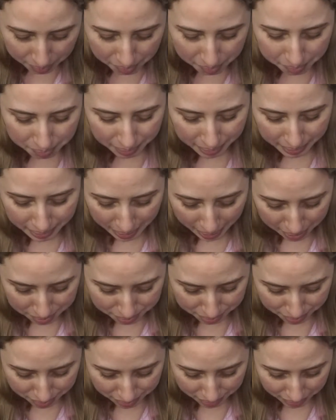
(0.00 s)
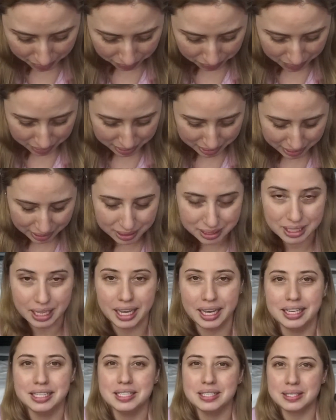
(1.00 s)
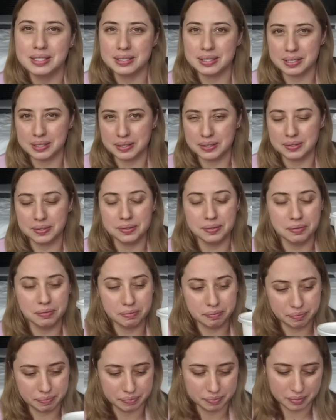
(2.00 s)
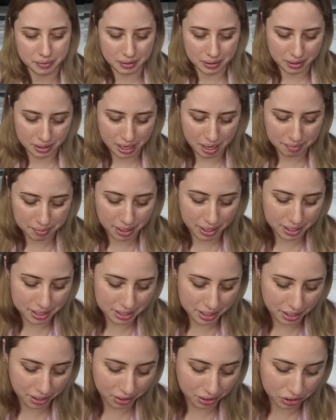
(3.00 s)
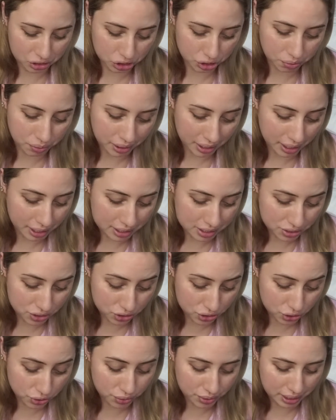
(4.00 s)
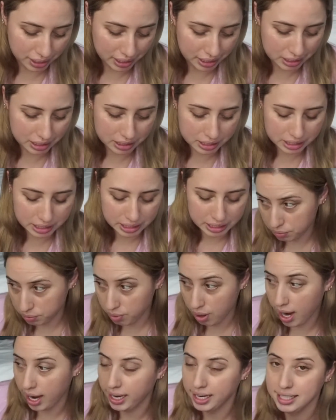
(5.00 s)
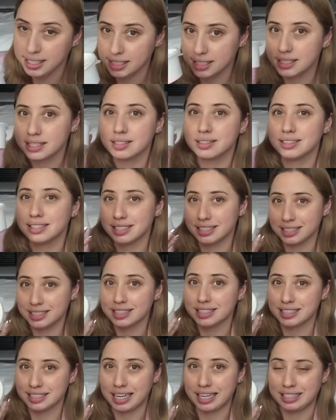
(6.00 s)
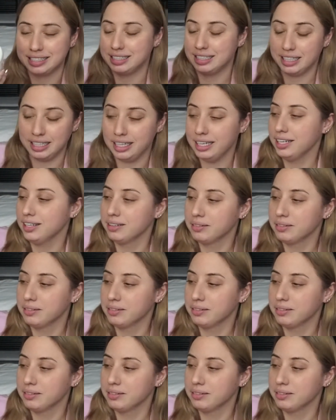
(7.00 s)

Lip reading: But I believe this is a stew. I'm not entirely sure what kind of stew it is. Rice is a necessity.